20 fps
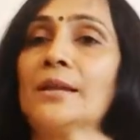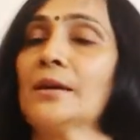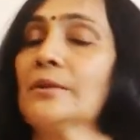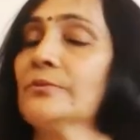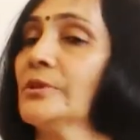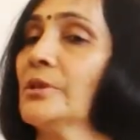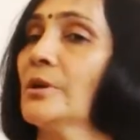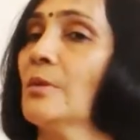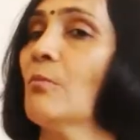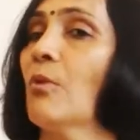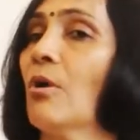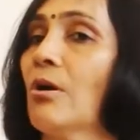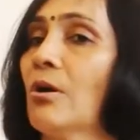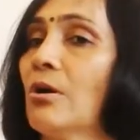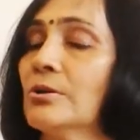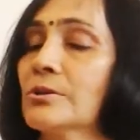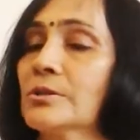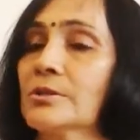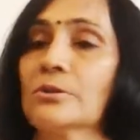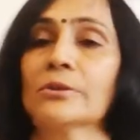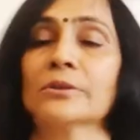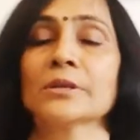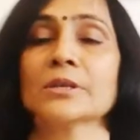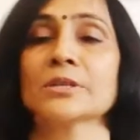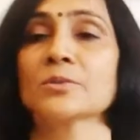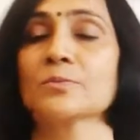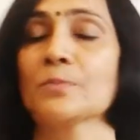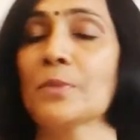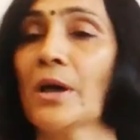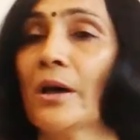with a boss or a
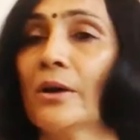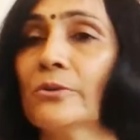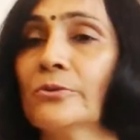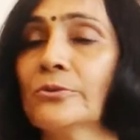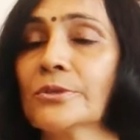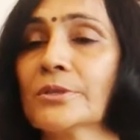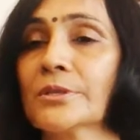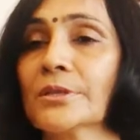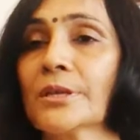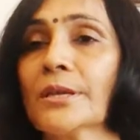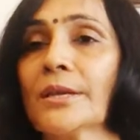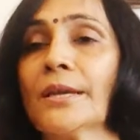spouse,